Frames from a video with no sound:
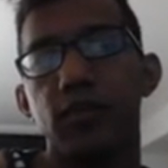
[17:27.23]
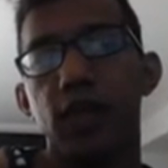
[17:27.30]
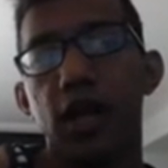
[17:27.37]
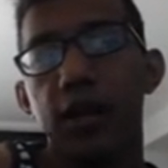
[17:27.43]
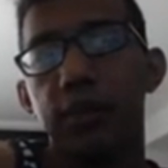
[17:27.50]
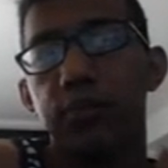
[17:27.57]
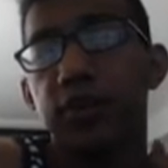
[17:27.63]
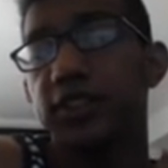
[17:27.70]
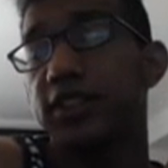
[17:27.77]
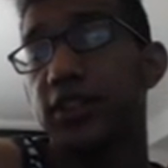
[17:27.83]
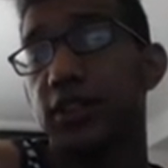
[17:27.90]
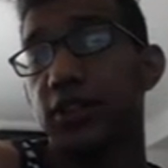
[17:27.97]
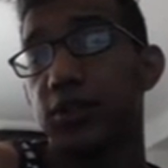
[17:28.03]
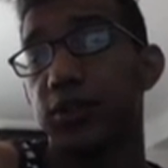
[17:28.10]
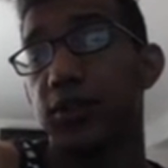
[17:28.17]
Prison
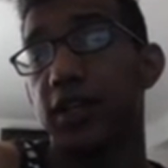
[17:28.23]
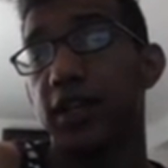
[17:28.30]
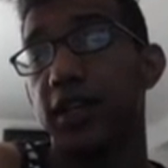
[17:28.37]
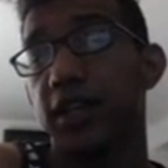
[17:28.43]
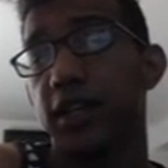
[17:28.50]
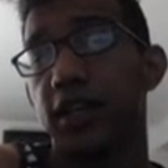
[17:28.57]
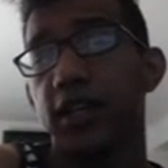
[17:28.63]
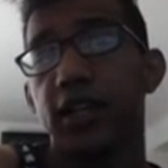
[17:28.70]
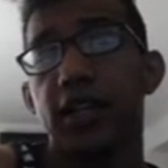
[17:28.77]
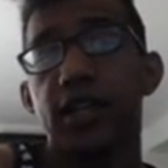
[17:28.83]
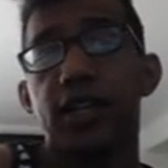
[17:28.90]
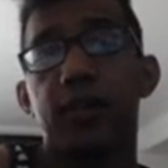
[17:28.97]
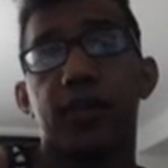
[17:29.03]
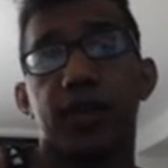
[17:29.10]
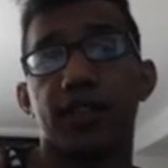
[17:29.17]
and Lunar Lake
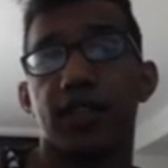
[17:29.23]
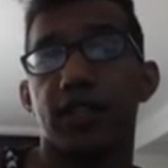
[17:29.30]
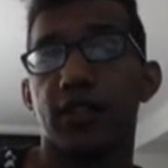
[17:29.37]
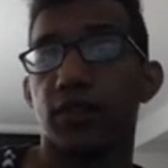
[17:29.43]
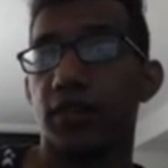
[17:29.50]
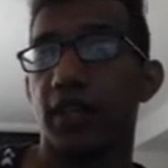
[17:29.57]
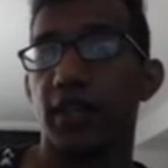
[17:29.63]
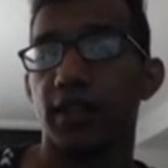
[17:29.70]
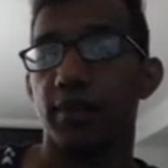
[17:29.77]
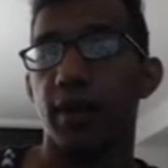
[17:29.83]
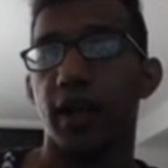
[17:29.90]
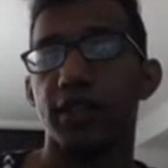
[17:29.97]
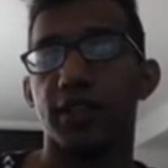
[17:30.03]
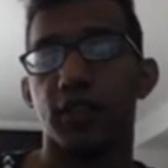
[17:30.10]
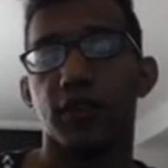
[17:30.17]
because I only hit
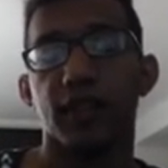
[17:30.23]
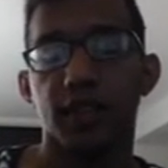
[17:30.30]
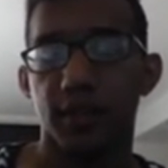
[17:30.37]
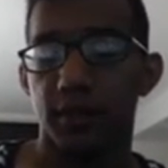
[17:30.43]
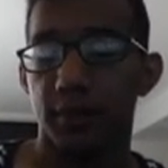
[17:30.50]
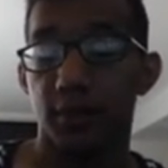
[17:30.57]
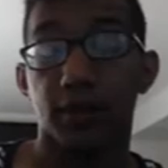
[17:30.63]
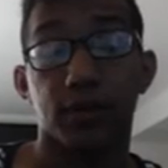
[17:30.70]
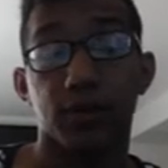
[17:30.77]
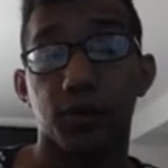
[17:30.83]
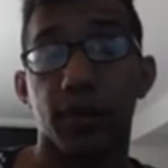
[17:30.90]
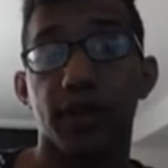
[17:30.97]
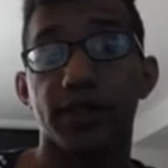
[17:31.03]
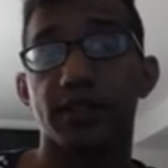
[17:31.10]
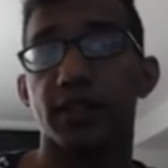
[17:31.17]
the mirror
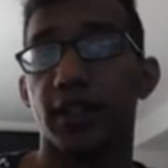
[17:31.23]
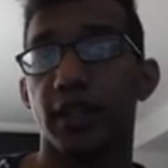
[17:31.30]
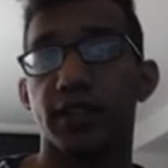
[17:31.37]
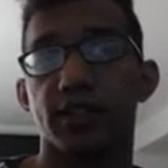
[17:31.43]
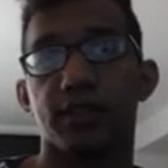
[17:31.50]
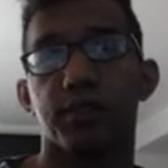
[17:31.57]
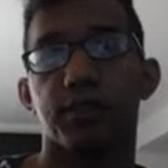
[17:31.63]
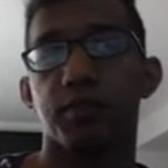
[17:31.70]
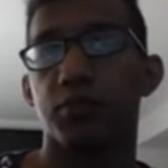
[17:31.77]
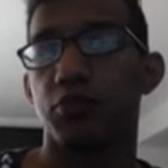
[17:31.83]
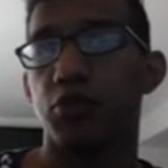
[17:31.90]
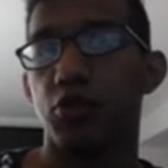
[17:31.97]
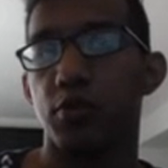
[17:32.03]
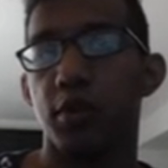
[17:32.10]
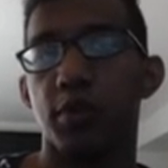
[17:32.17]
twice against
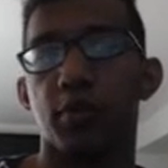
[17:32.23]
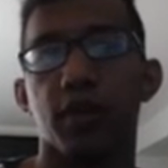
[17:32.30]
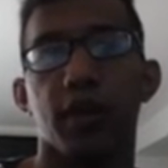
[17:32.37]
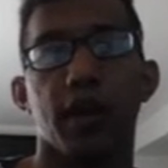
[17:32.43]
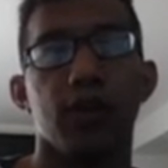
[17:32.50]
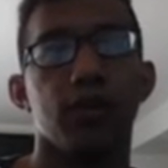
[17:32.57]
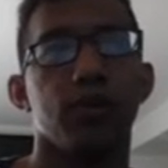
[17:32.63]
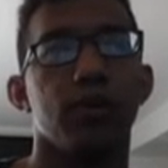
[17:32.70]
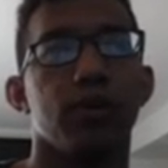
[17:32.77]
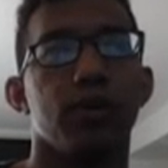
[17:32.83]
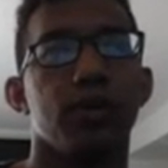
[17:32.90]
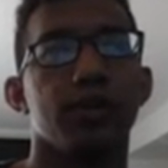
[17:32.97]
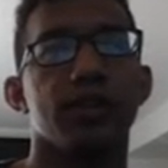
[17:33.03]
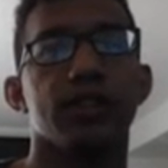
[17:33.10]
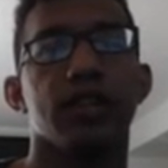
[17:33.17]
2 people that I knew who it
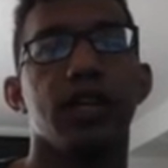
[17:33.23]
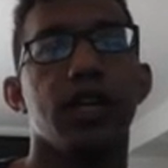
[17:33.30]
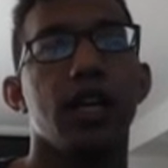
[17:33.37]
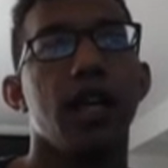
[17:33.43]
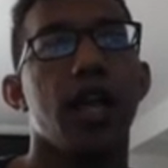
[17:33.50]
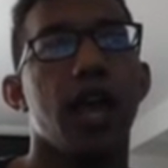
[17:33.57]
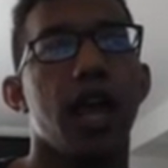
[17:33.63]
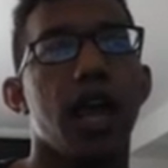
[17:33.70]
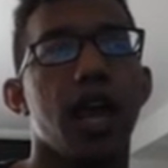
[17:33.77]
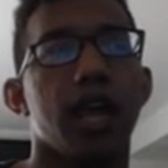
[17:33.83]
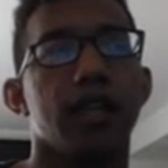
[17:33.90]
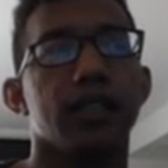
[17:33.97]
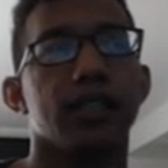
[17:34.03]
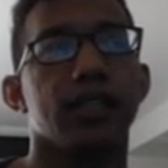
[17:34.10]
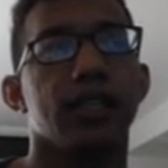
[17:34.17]
was,
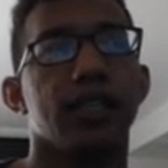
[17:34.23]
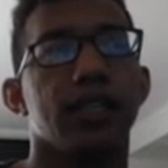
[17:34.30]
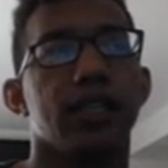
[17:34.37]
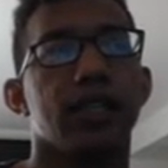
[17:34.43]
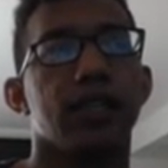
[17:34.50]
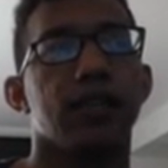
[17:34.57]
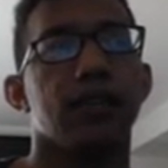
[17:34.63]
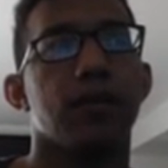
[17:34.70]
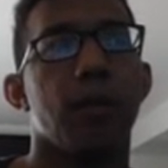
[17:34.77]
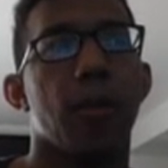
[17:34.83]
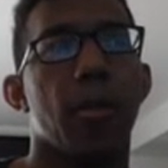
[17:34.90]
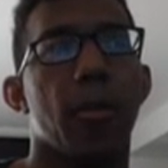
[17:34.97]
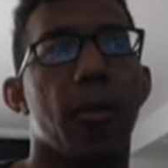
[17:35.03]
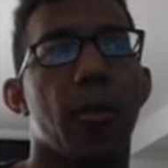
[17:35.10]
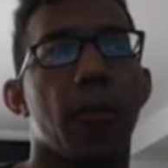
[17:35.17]
and I
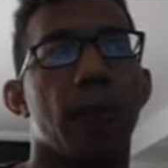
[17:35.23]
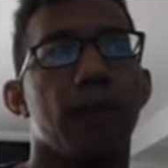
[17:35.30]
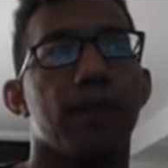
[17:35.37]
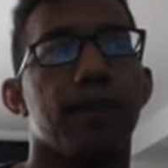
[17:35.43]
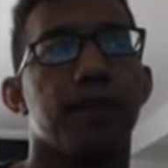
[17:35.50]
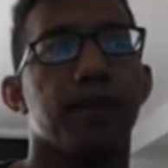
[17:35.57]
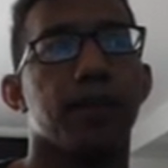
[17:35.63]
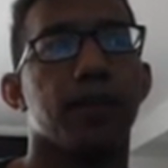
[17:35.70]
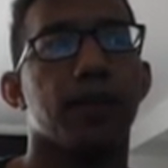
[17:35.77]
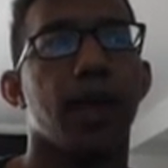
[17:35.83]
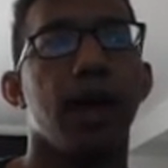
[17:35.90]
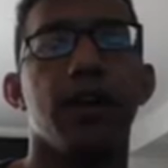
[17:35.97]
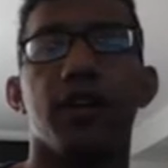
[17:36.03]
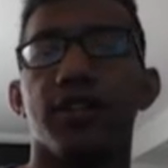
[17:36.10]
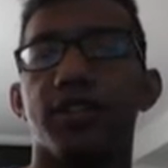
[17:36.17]

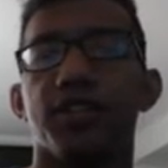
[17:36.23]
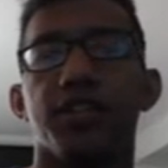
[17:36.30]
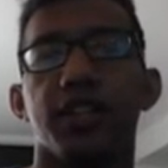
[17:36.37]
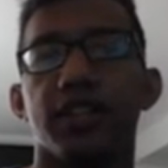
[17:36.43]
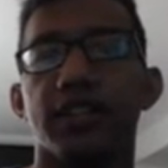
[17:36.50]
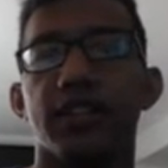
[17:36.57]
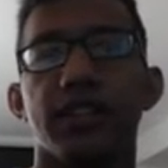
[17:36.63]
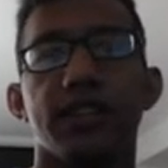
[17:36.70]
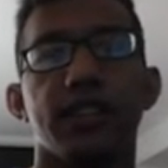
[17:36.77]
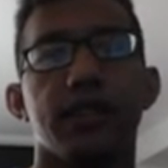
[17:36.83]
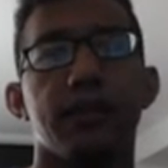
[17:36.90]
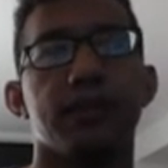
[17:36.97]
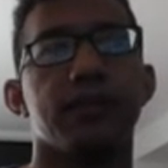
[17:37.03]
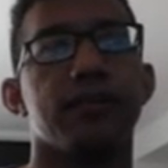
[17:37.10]
don't know, just it didn't seem